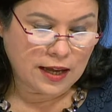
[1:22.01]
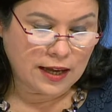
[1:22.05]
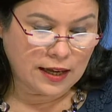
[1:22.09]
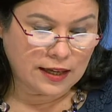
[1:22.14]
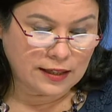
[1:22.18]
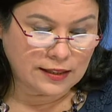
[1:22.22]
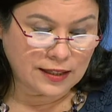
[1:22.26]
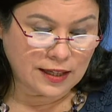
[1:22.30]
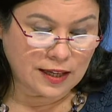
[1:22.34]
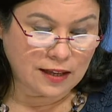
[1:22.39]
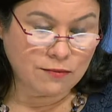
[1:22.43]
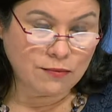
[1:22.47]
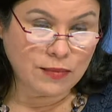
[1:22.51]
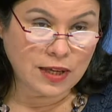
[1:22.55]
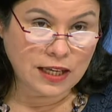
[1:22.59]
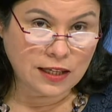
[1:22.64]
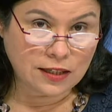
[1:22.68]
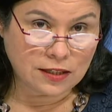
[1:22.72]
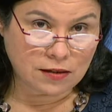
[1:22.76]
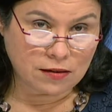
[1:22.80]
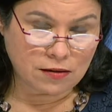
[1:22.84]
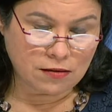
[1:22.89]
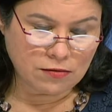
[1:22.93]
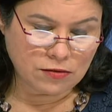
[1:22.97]
and in
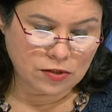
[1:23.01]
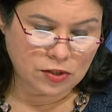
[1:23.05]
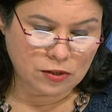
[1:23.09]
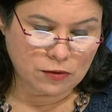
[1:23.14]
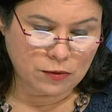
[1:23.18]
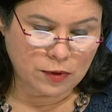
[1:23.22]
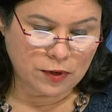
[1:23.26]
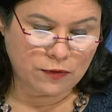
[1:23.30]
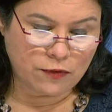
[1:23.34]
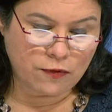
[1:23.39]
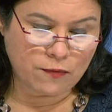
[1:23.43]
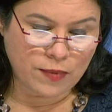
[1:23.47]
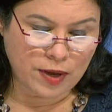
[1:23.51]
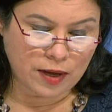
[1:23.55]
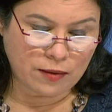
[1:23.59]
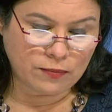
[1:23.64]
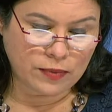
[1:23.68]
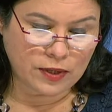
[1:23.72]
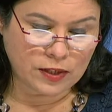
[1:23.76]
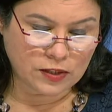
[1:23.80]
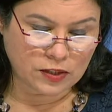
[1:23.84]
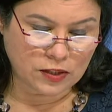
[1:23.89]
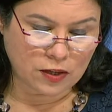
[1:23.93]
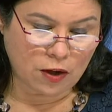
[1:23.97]
meetings with
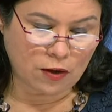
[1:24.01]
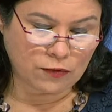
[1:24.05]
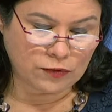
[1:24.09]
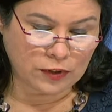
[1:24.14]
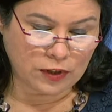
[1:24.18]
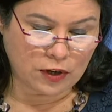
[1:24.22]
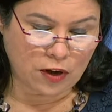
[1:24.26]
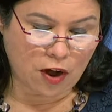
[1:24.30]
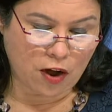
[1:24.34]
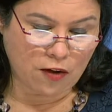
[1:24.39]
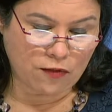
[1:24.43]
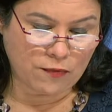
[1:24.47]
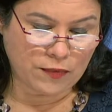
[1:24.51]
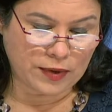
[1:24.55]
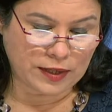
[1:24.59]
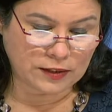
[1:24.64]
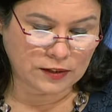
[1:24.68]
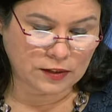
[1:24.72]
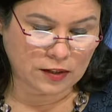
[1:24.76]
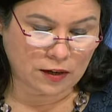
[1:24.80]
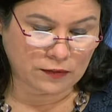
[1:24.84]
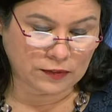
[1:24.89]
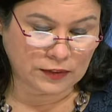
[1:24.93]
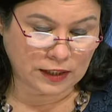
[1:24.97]
members of the
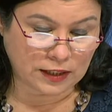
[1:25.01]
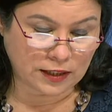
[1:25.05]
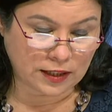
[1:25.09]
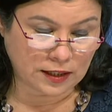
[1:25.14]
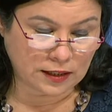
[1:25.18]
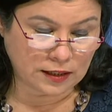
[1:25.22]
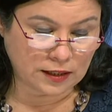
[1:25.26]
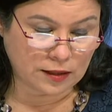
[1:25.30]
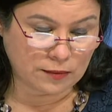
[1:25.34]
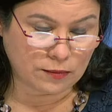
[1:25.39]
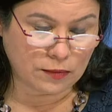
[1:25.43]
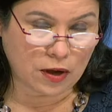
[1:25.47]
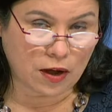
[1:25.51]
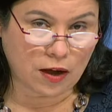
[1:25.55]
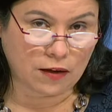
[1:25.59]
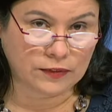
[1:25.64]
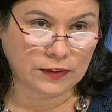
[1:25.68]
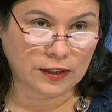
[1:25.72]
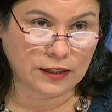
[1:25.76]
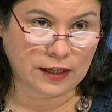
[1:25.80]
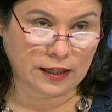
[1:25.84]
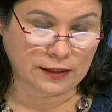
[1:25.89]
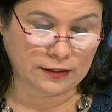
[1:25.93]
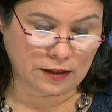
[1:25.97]
government of the Kingdom
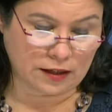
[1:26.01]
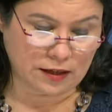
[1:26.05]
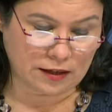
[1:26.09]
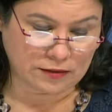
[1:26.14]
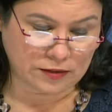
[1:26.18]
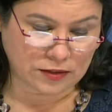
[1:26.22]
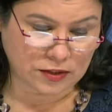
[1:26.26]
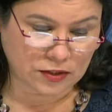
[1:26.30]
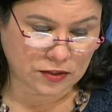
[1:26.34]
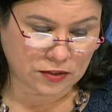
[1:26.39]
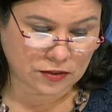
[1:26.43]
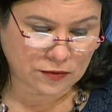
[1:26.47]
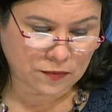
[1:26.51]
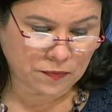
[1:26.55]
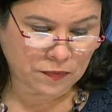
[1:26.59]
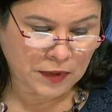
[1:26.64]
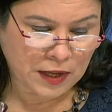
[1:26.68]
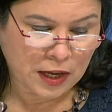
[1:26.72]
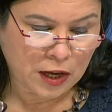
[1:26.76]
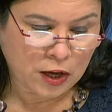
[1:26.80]
of the Netherlands.